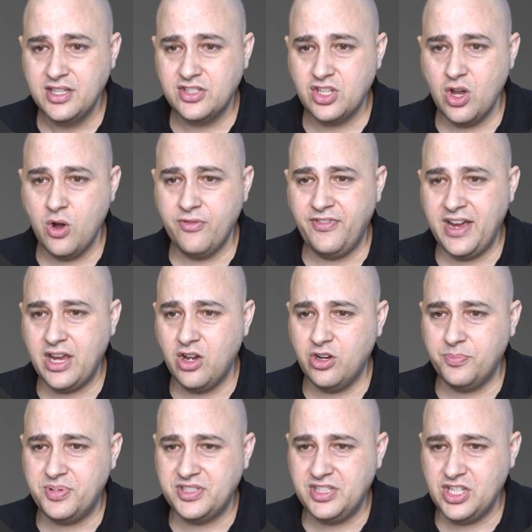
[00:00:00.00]
So if I go
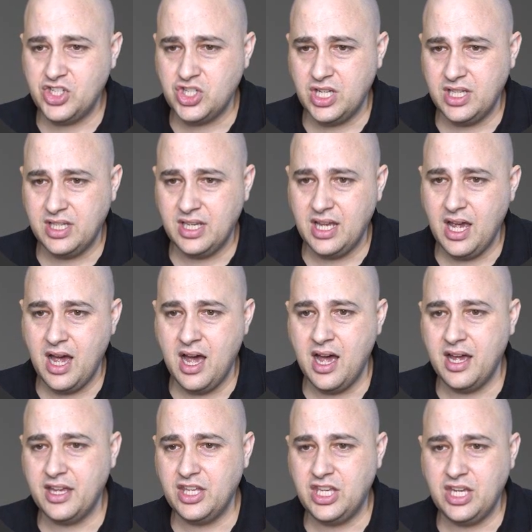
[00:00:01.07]
to position,
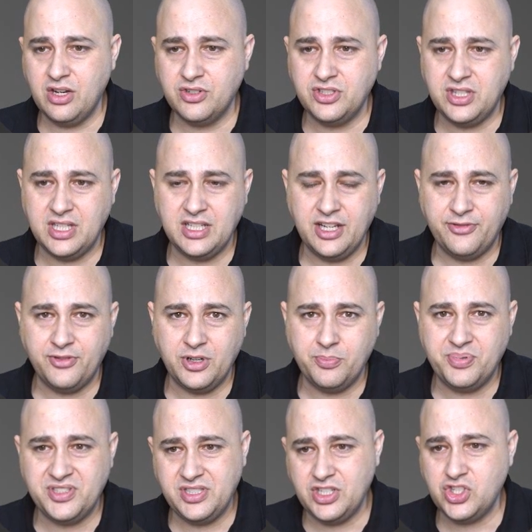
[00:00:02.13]
uh, here's the
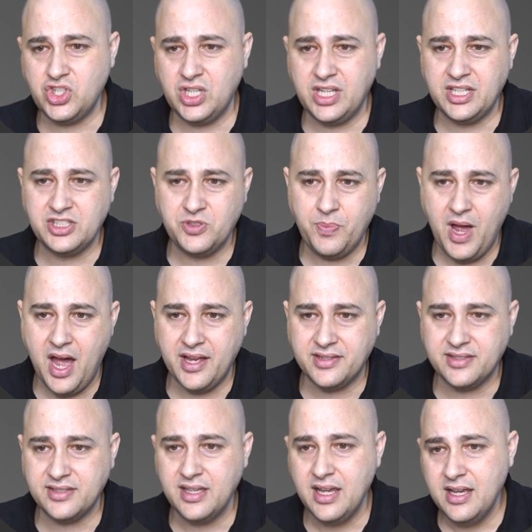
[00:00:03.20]
different positioning
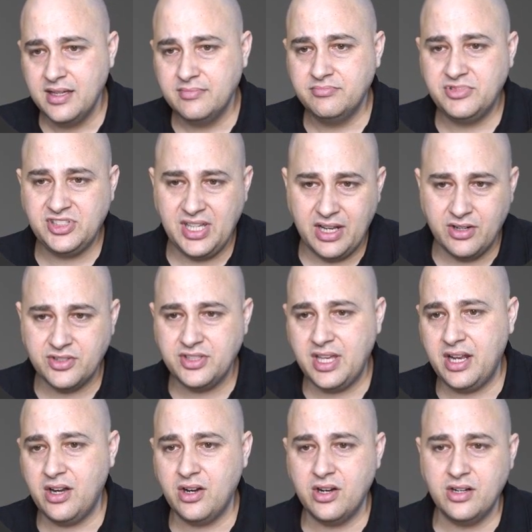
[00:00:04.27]
spots. center,
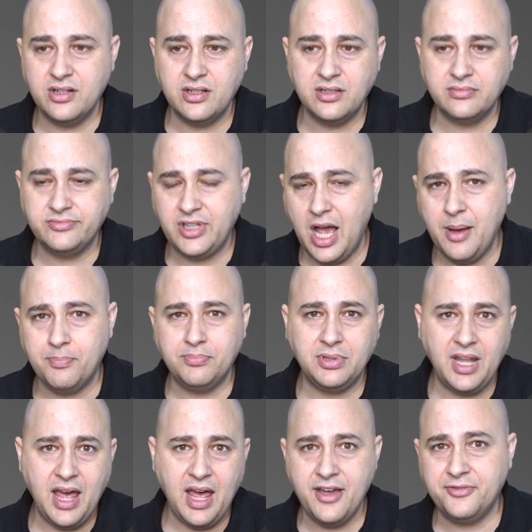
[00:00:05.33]
center, top,
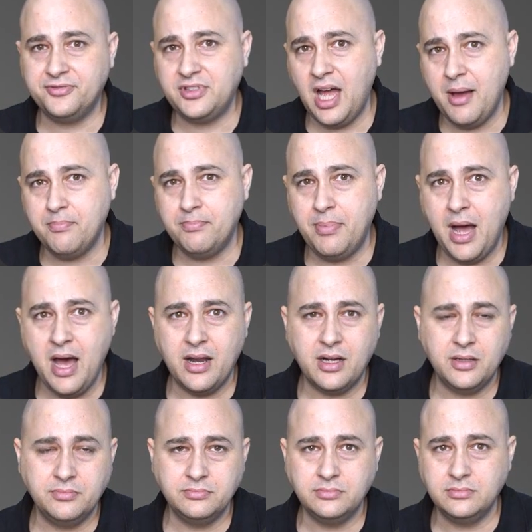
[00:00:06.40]
left, top,
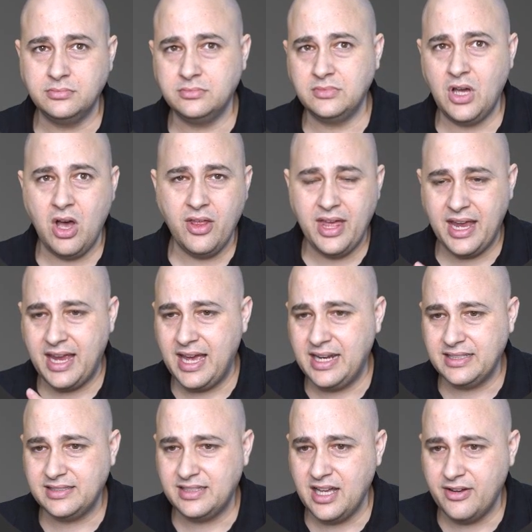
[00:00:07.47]
bottom, all that
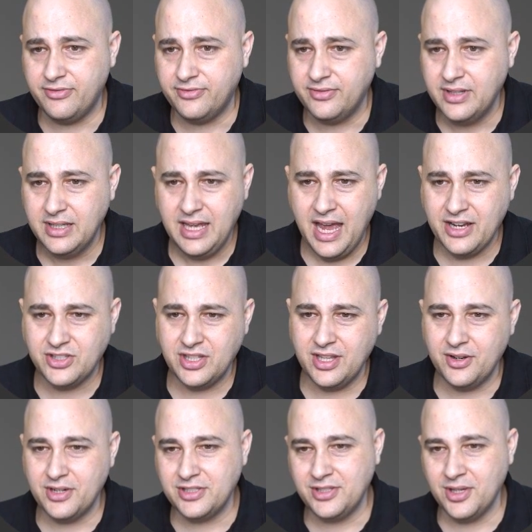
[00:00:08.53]
kind of stuff. Actually,
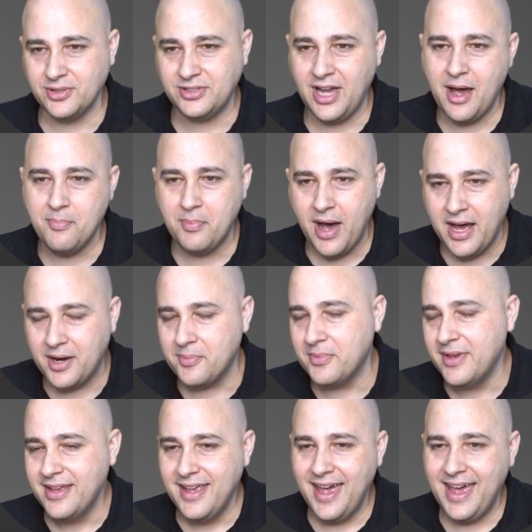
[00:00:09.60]
there is no top,
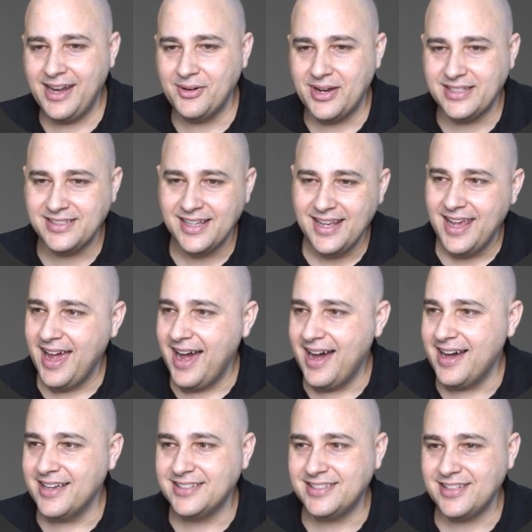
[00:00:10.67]
bottom. Anyways,
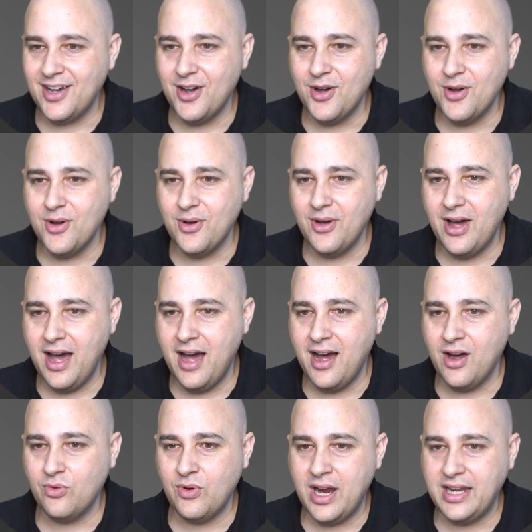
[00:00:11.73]
uh, so uh,